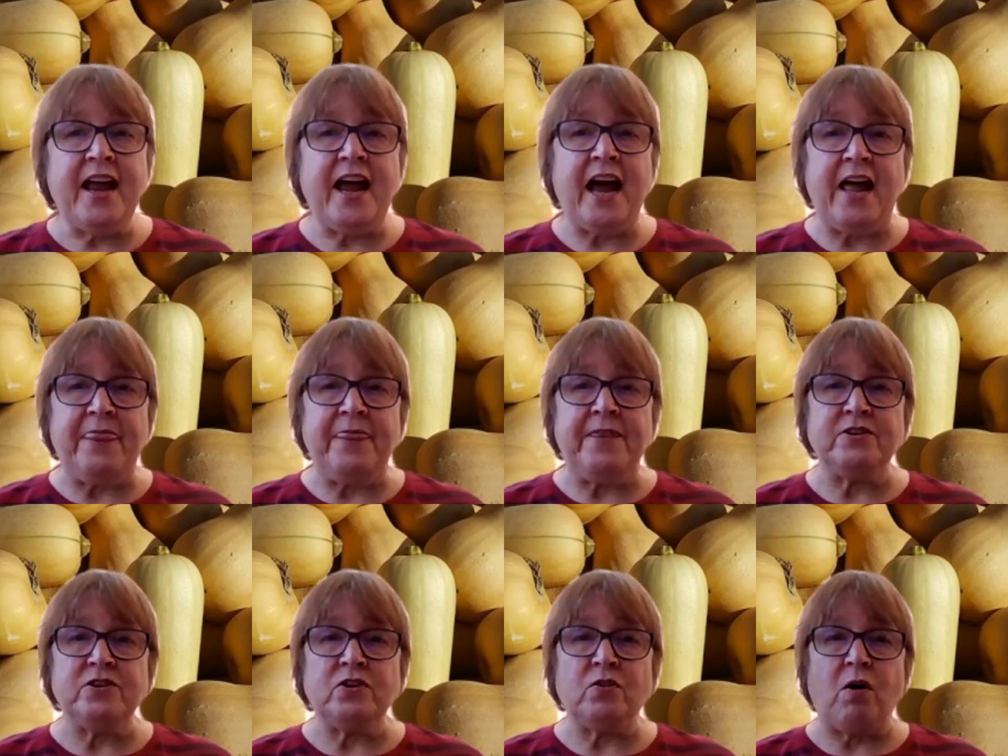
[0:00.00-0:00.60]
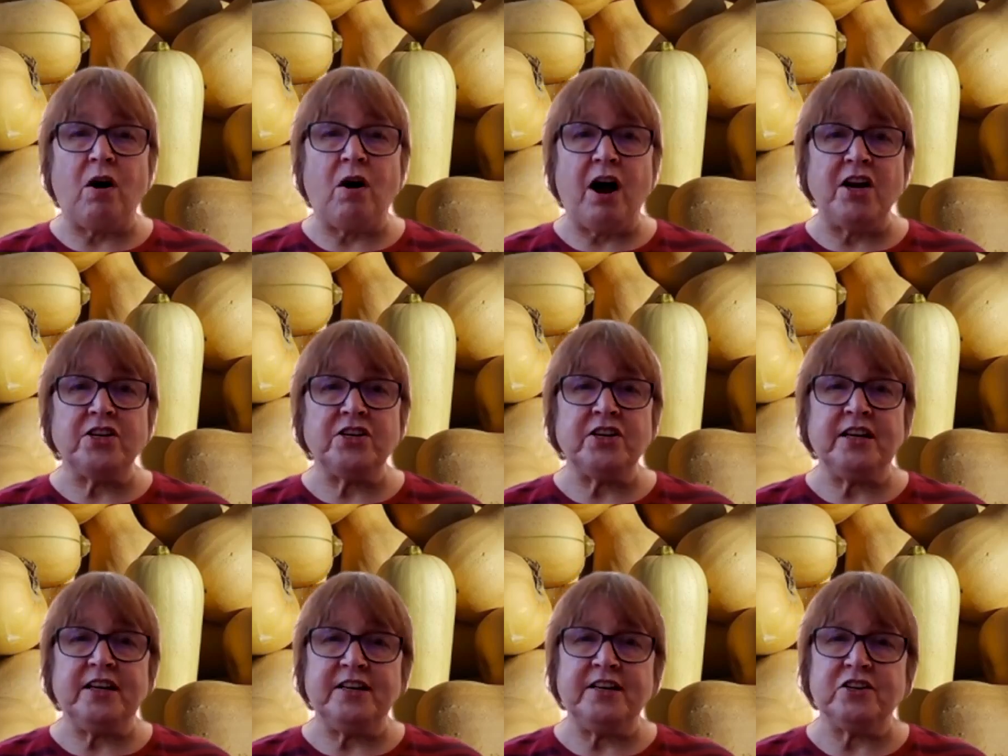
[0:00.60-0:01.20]
Cut the
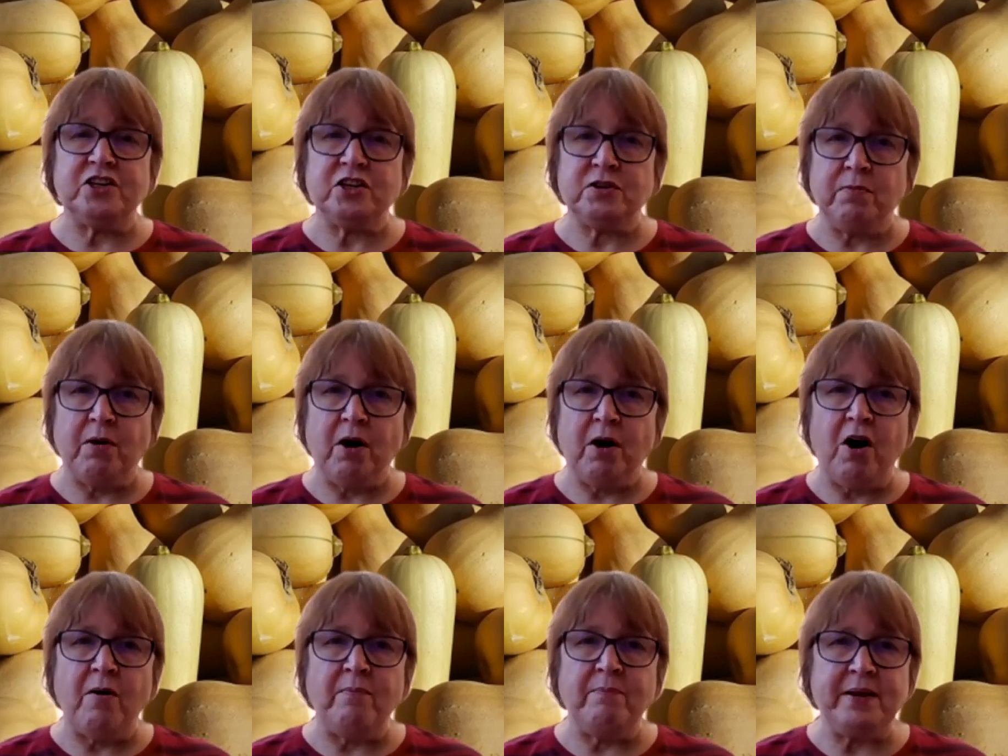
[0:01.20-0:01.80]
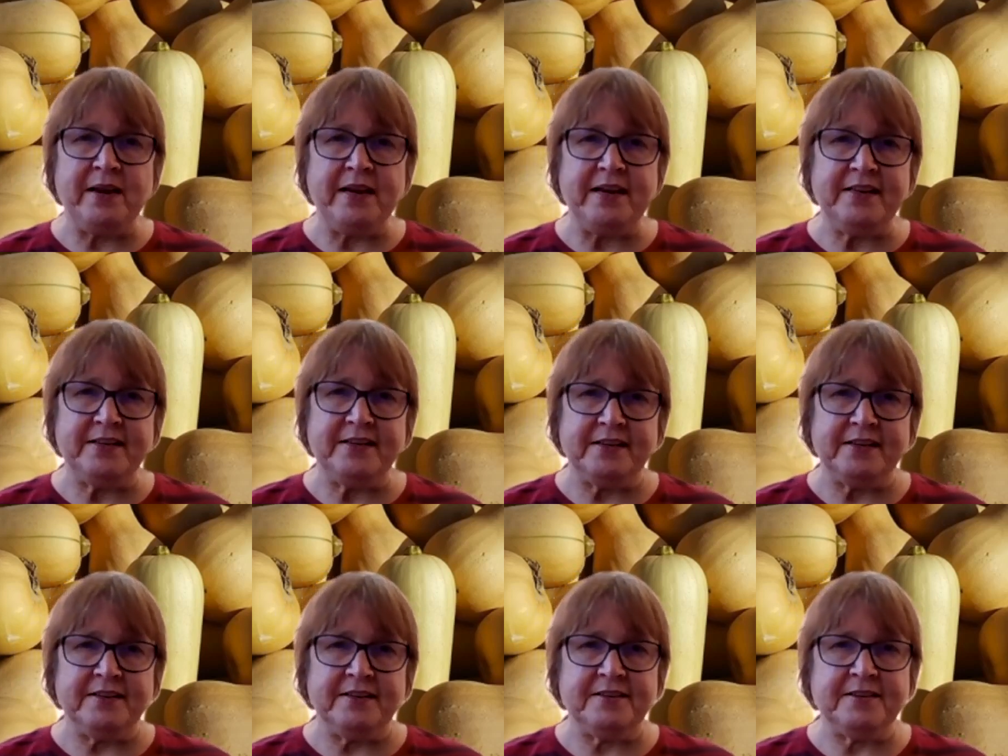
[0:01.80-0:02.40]
squash into small
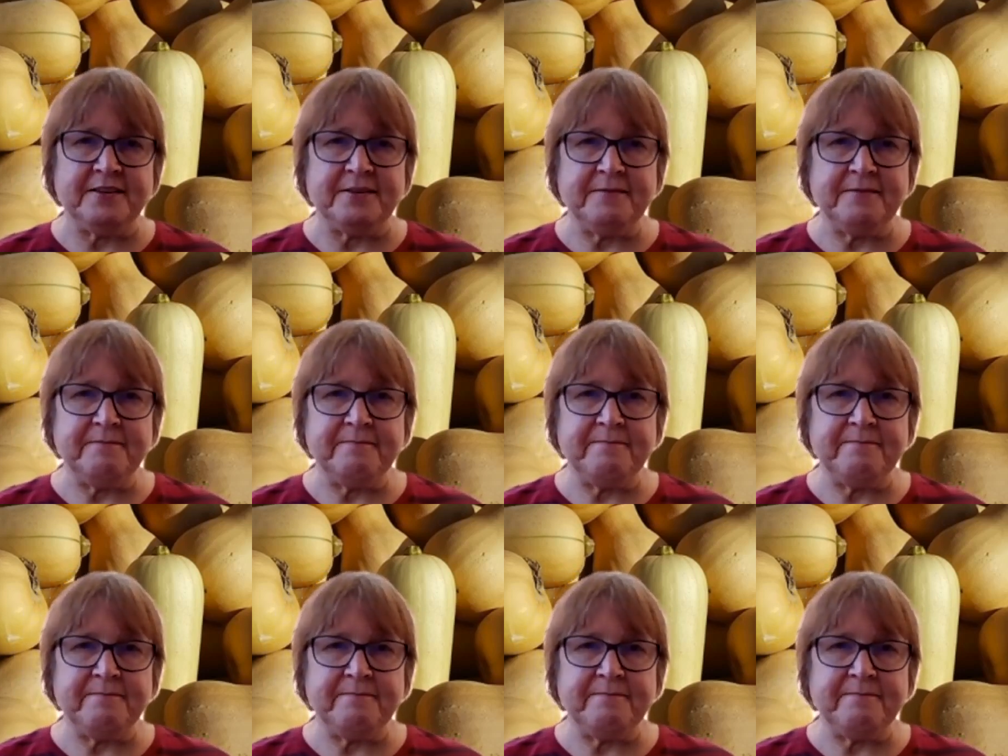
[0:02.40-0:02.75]
pieces.